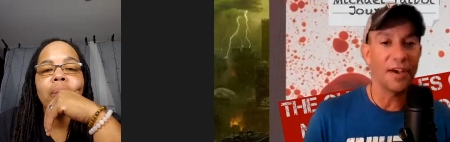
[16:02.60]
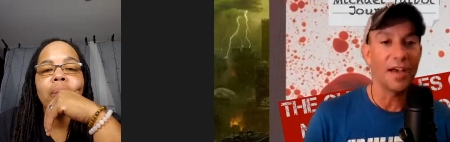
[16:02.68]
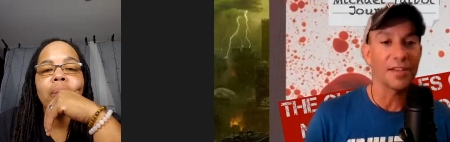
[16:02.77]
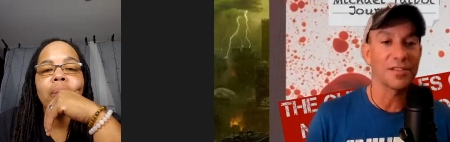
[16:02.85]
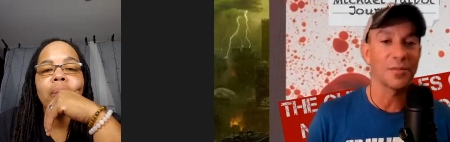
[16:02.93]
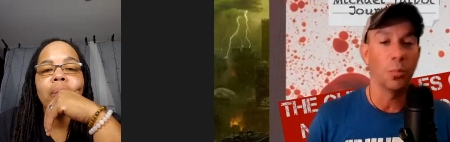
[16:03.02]

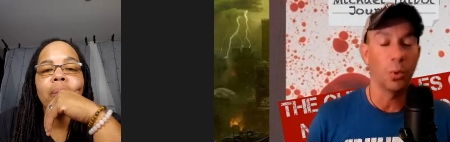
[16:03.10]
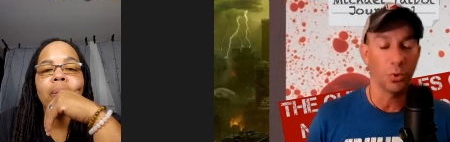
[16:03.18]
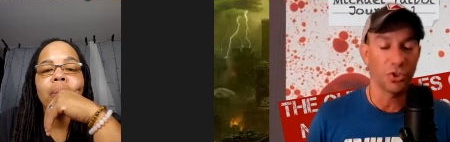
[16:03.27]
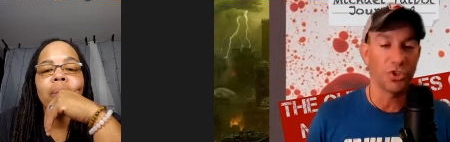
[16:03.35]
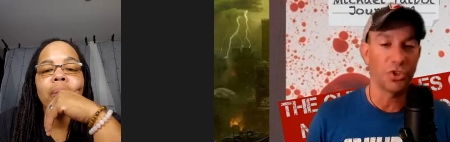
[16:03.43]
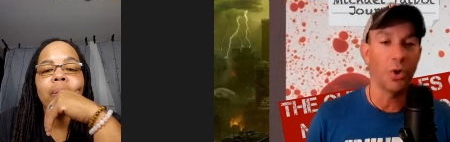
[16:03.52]
Speaker 1: us. We'll
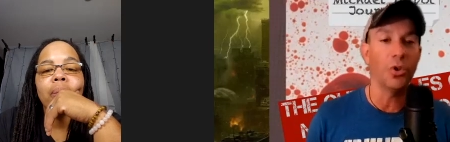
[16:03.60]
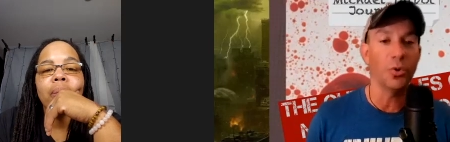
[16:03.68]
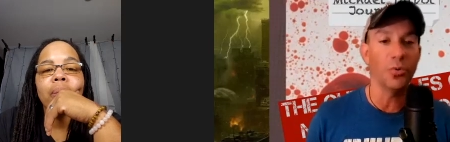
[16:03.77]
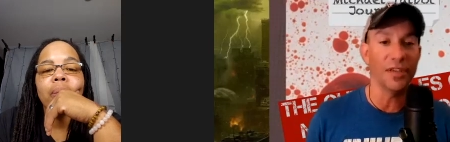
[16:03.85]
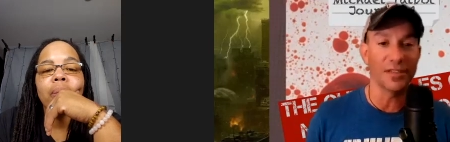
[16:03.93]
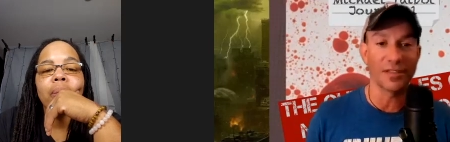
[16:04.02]
show
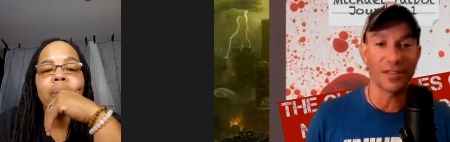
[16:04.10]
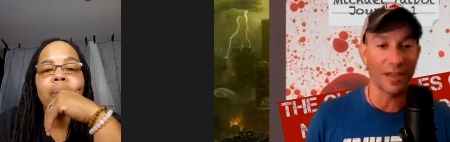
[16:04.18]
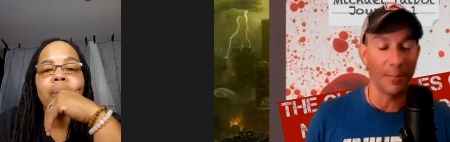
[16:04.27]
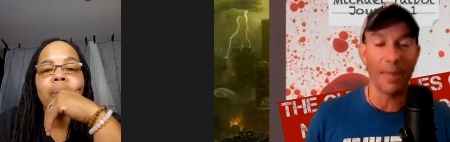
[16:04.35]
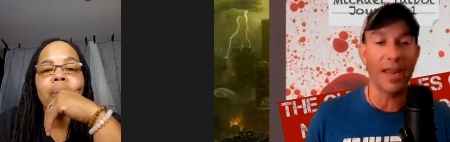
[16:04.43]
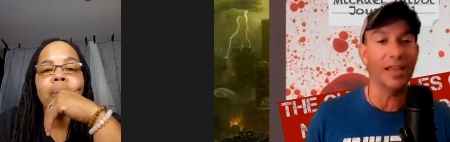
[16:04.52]
you this
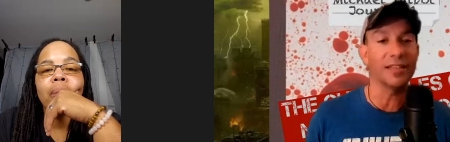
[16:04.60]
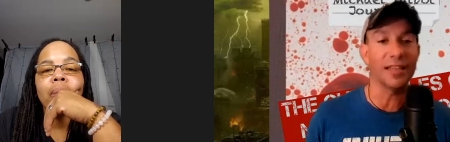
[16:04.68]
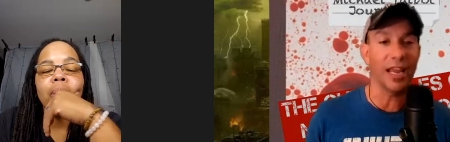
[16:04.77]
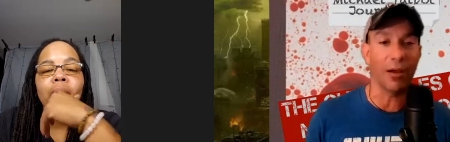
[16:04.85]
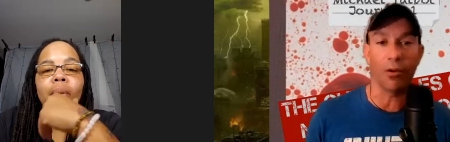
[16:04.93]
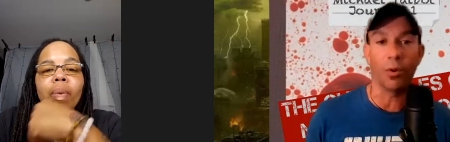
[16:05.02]

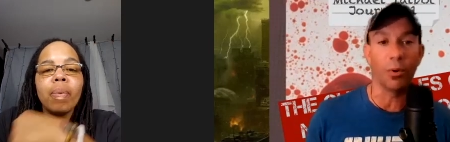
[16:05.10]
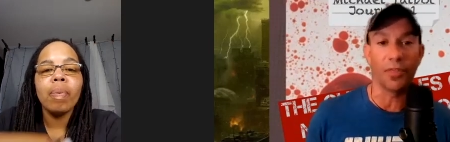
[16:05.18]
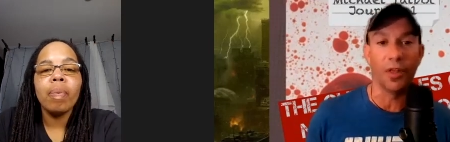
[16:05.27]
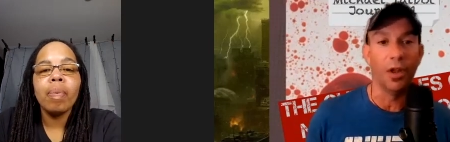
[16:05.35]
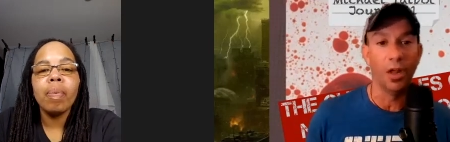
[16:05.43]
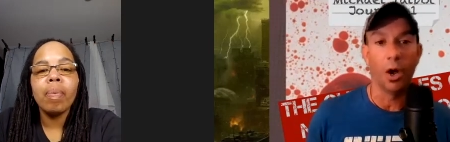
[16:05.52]
amazing area with
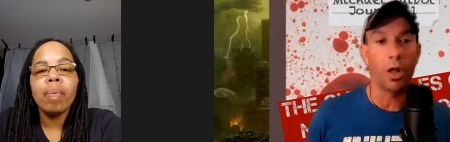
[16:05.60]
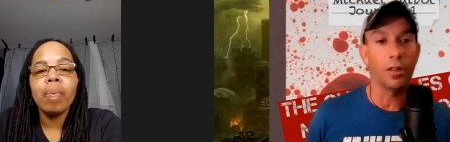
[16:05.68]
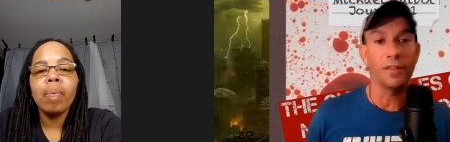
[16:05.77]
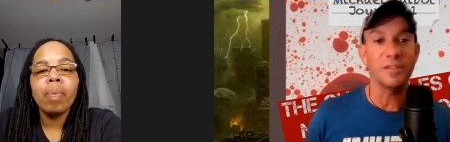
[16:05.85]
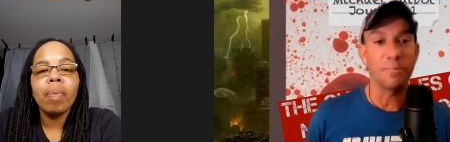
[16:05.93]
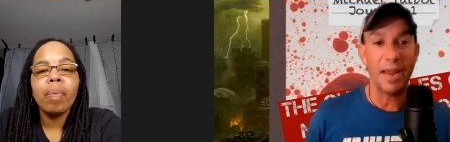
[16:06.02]
all
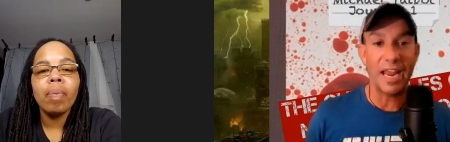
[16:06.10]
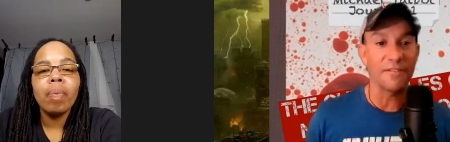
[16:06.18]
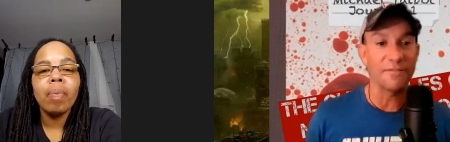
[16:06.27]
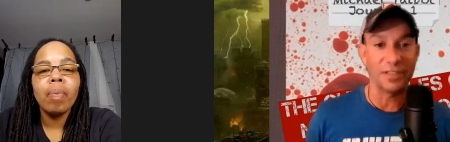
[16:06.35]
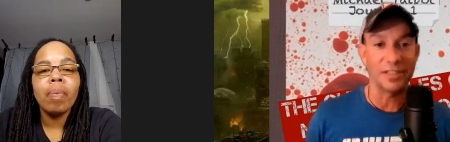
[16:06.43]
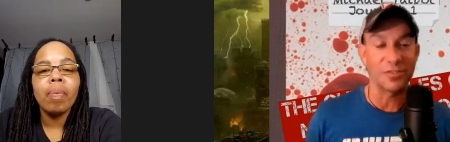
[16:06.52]
these
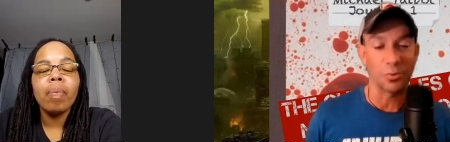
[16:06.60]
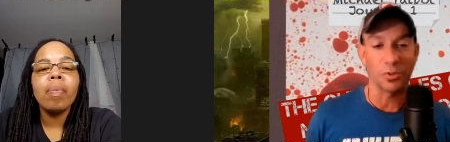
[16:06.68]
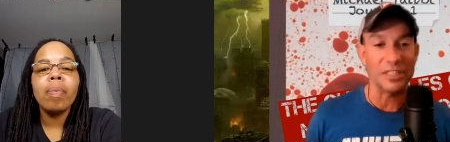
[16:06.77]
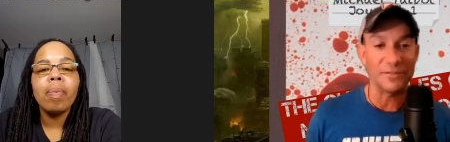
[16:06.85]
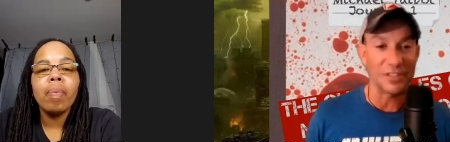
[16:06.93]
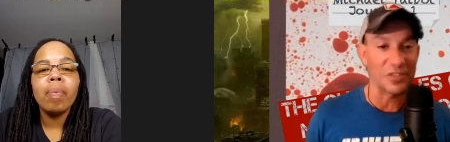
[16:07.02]
pamphlets or
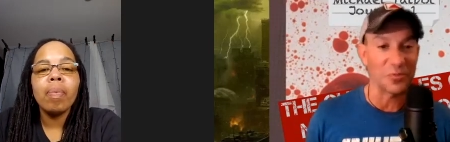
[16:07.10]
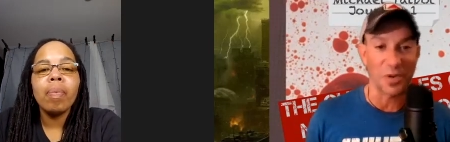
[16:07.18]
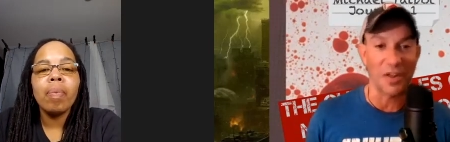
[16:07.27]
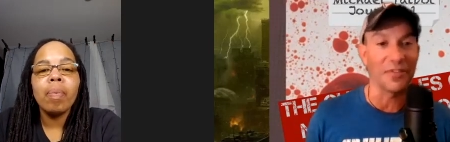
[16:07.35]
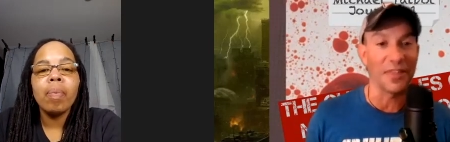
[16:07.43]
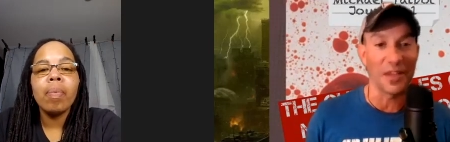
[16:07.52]
leaflets,
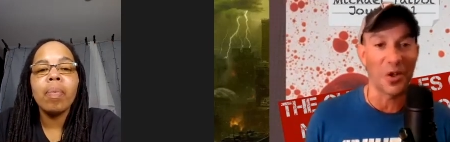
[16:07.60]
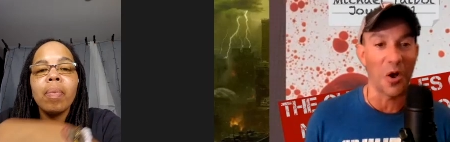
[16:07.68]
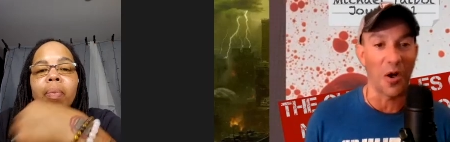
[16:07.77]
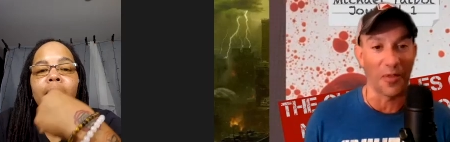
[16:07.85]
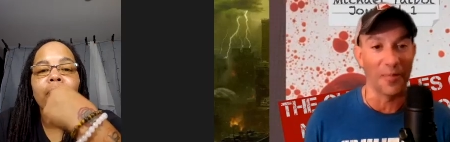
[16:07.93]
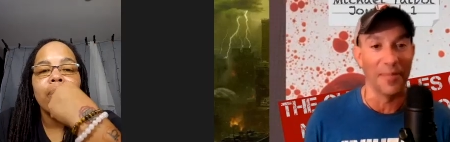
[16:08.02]
whatever they
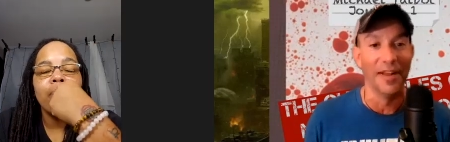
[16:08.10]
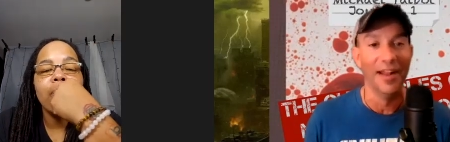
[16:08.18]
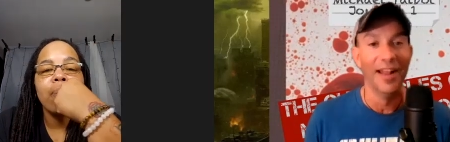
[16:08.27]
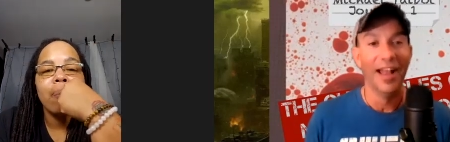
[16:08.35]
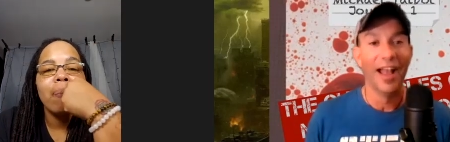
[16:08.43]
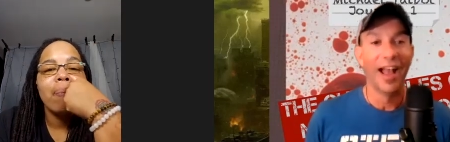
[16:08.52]
call them."
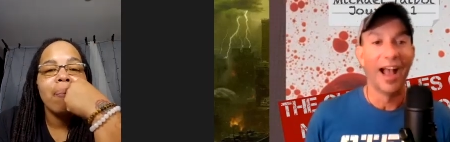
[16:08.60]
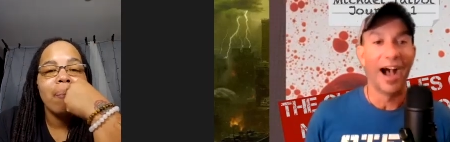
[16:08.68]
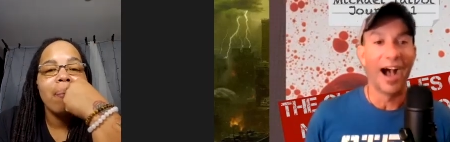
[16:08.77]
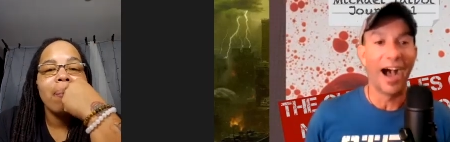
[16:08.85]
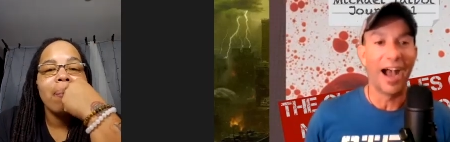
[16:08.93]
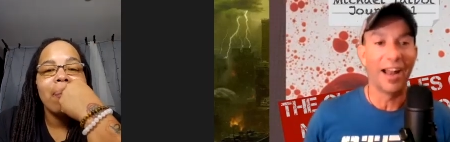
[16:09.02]

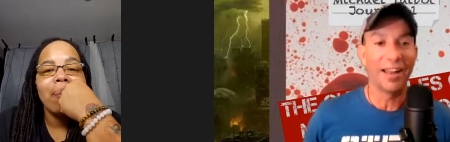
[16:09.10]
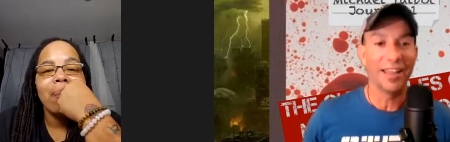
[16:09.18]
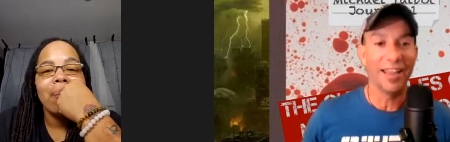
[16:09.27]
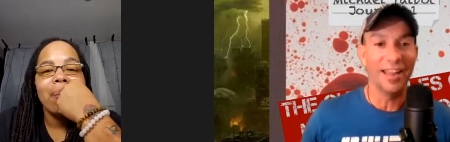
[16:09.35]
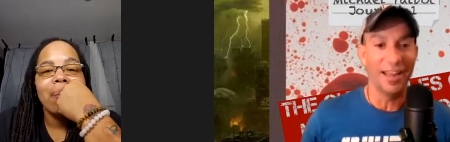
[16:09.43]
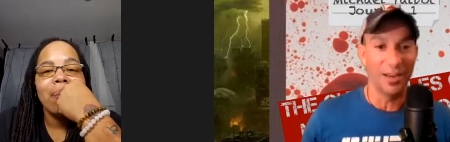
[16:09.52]
Uh,
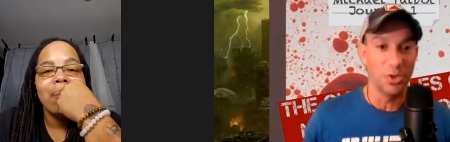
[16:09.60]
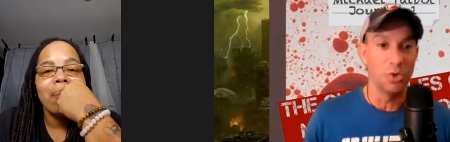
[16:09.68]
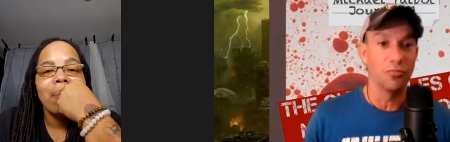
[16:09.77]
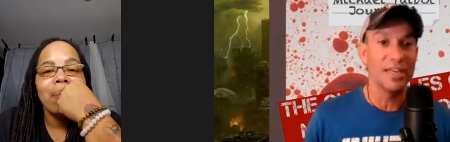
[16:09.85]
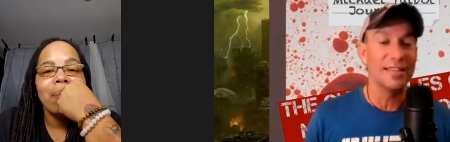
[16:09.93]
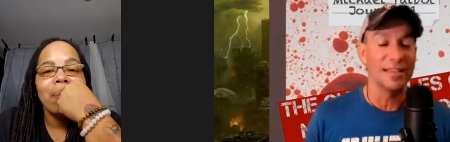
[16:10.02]
and you
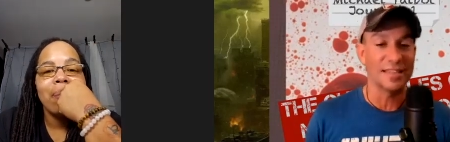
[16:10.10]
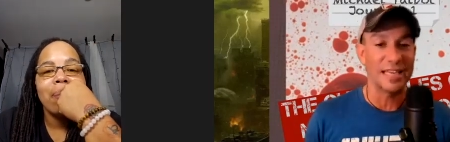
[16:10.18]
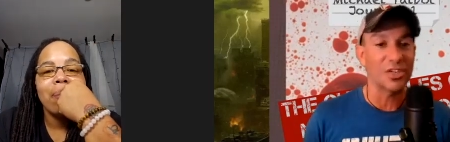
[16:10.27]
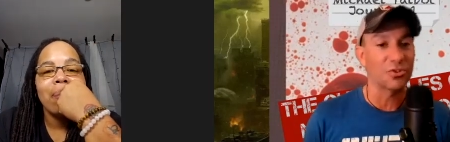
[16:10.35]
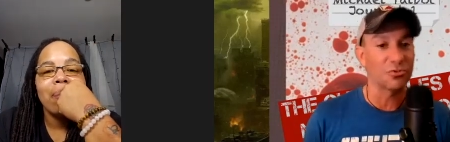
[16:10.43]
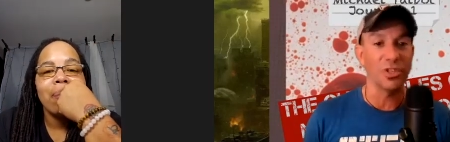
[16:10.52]
read this
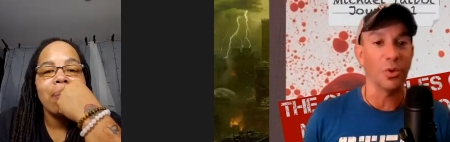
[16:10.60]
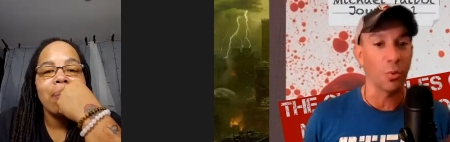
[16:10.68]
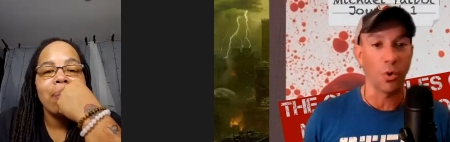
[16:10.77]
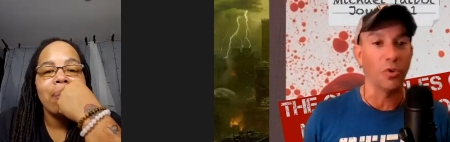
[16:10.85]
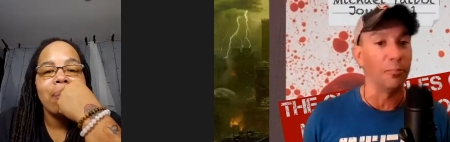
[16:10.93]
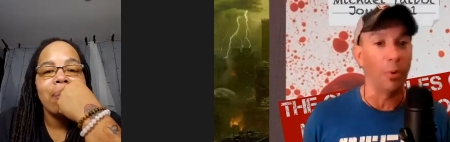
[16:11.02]
history of the
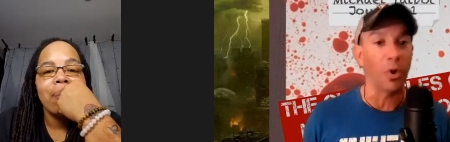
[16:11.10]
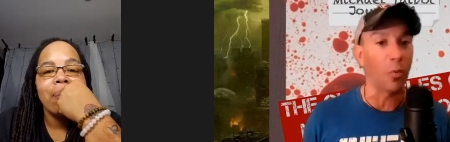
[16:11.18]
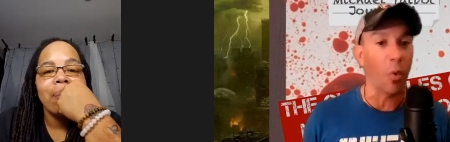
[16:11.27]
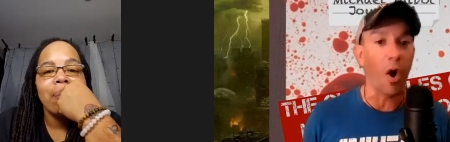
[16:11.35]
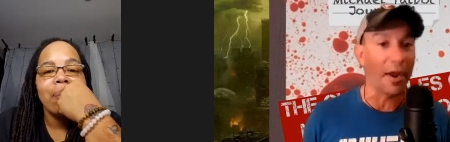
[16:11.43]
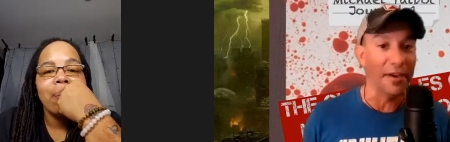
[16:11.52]
world book
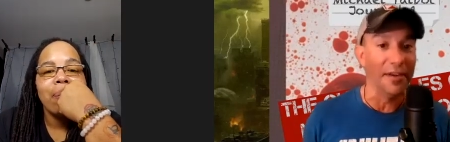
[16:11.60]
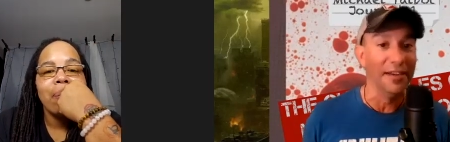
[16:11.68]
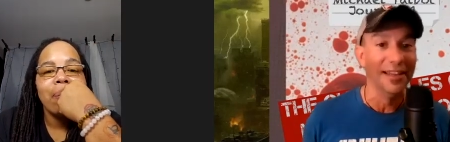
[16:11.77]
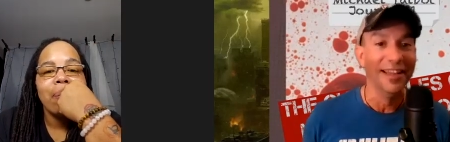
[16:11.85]
one